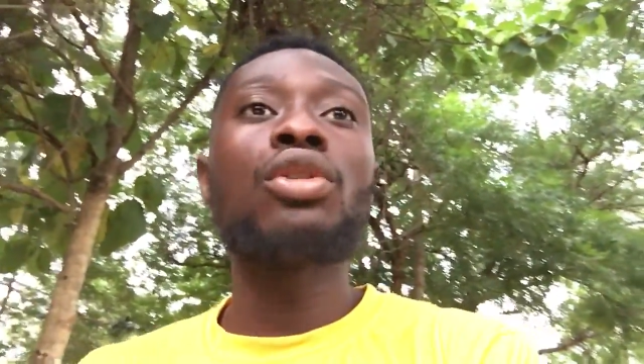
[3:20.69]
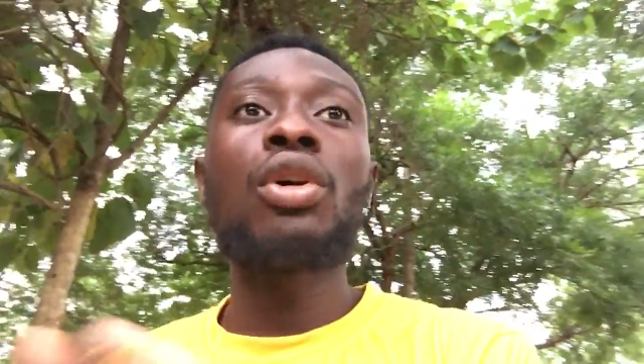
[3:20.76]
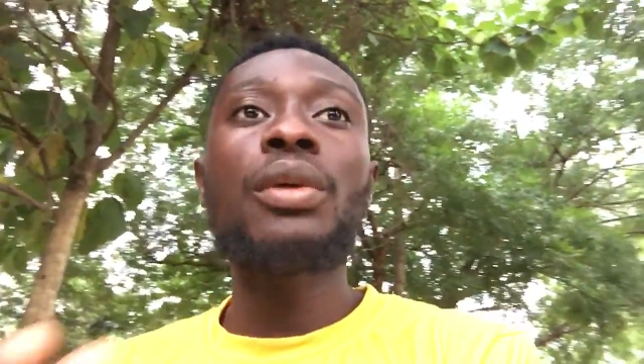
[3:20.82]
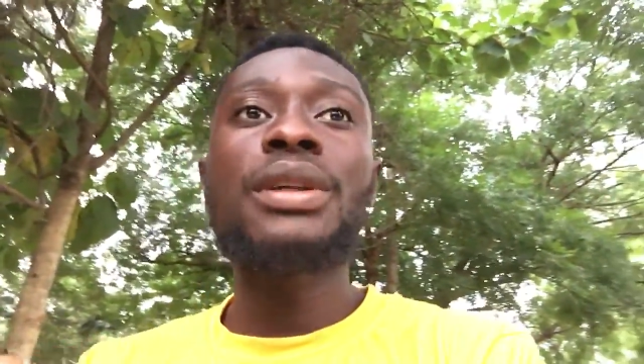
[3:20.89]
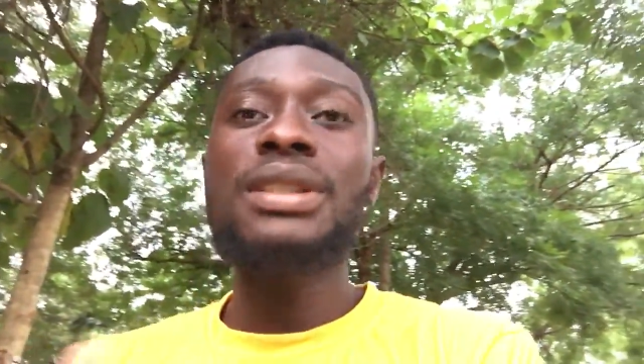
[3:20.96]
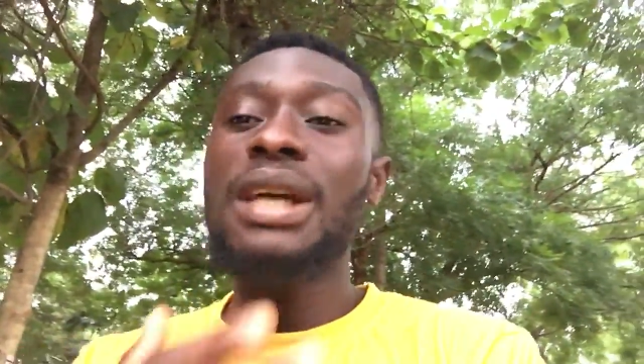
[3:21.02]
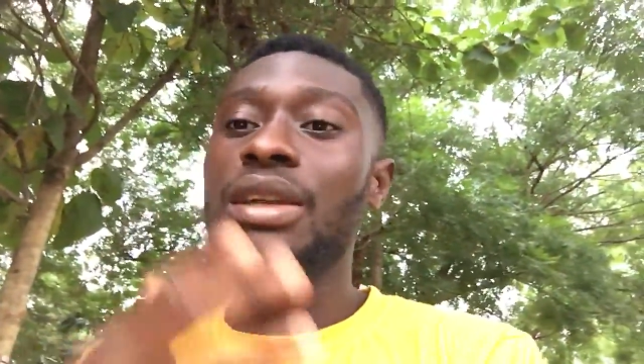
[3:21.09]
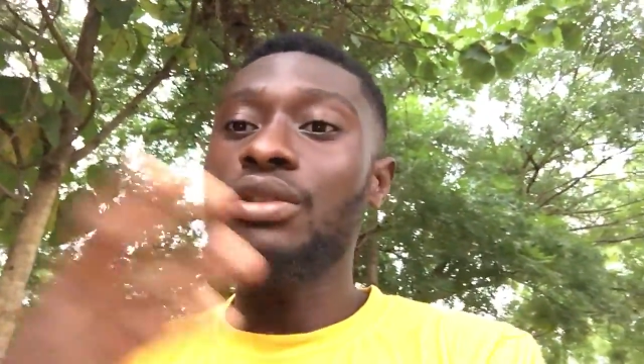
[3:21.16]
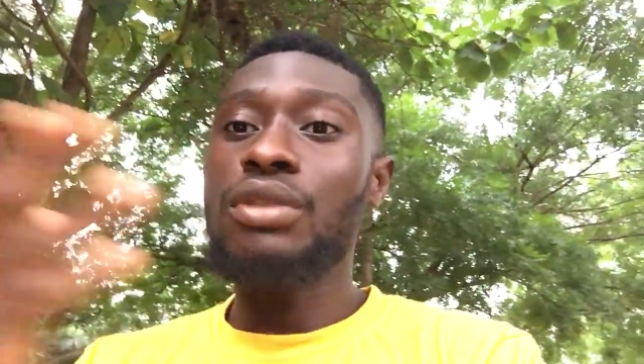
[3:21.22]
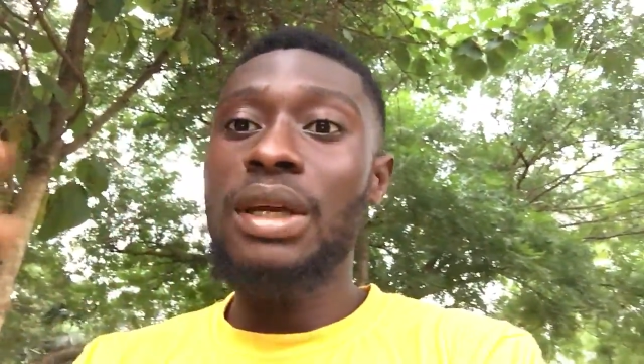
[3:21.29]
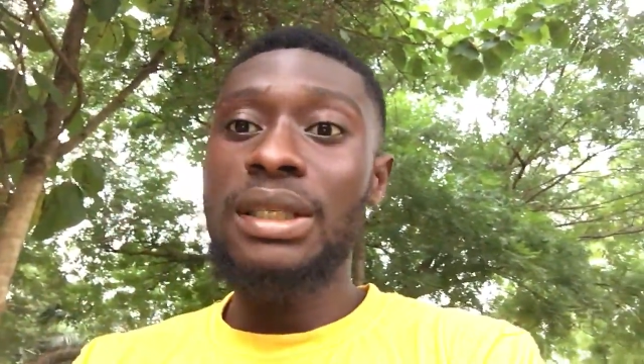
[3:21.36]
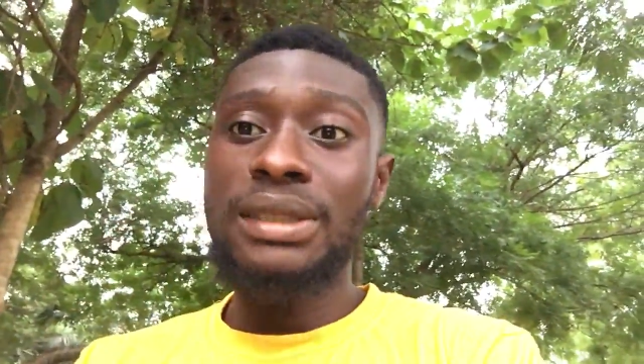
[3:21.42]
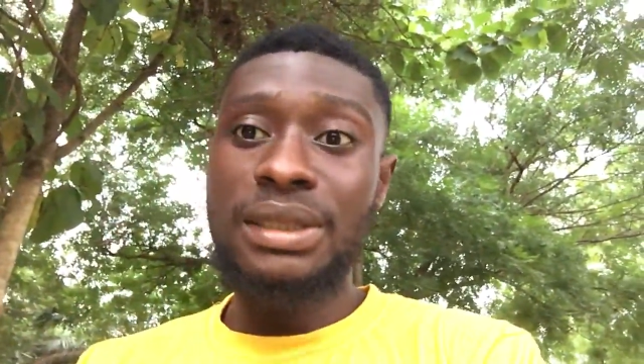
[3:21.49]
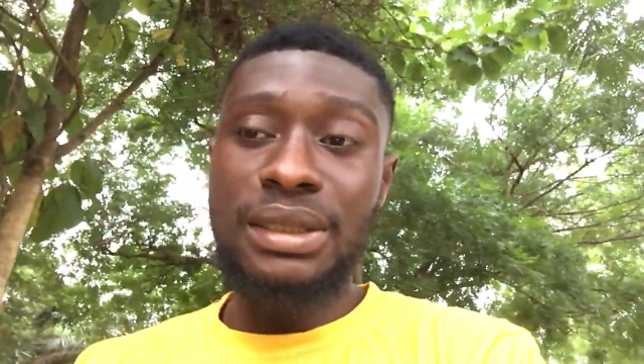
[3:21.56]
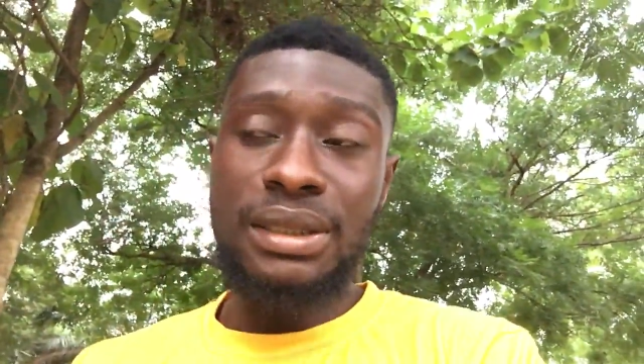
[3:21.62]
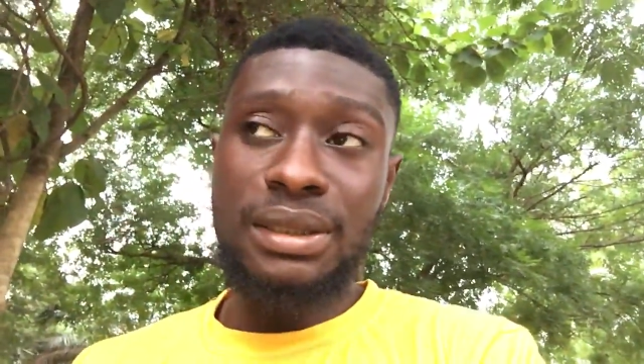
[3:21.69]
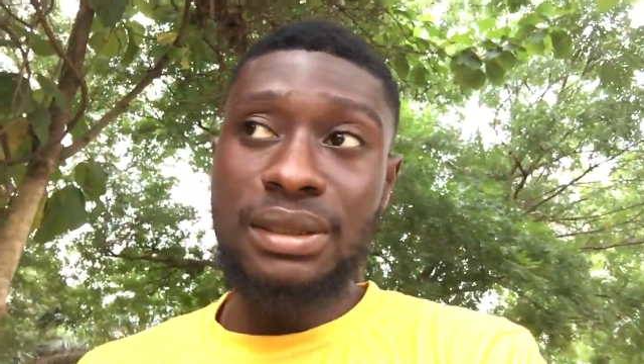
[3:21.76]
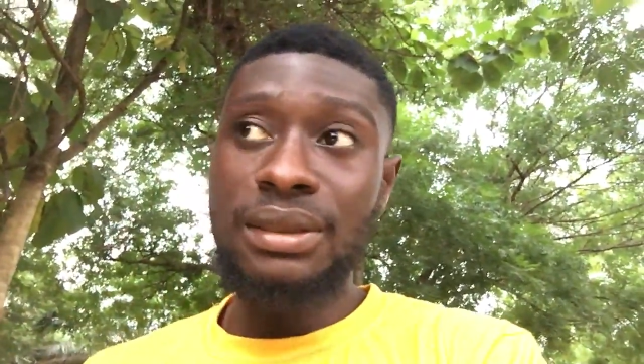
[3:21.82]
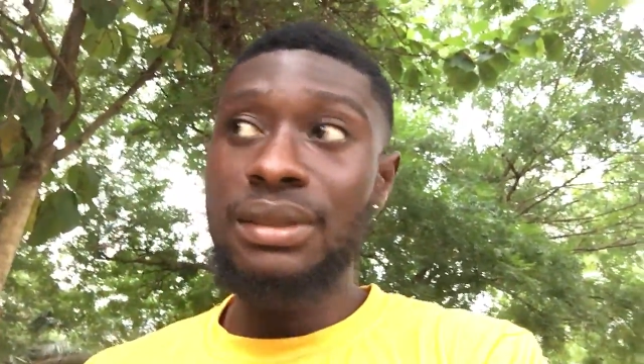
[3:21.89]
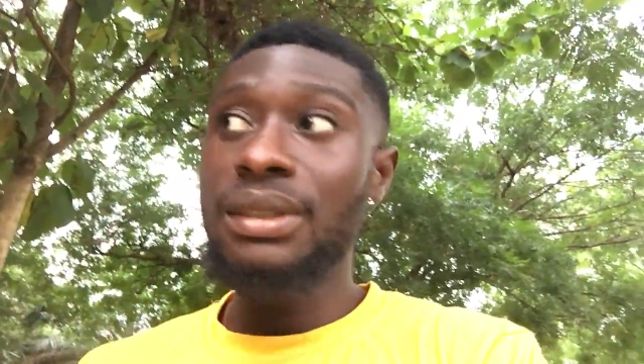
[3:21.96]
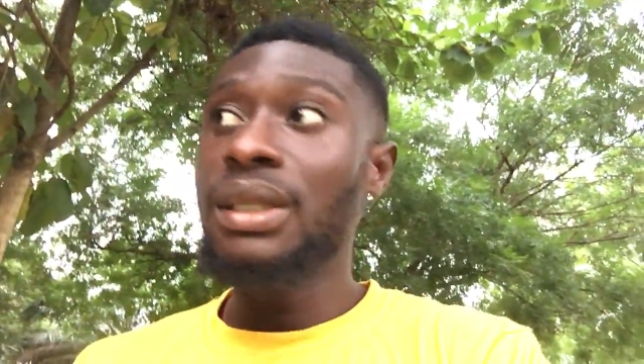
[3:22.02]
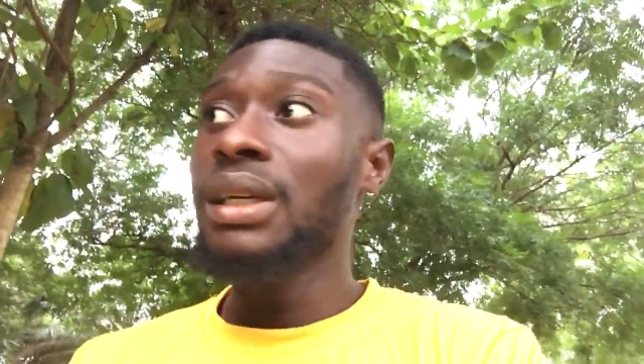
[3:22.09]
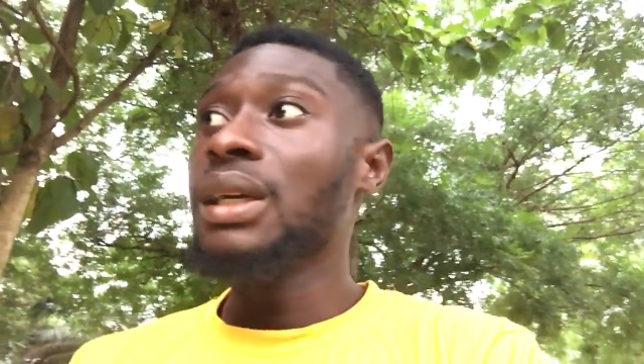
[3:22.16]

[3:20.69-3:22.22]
tourist attractions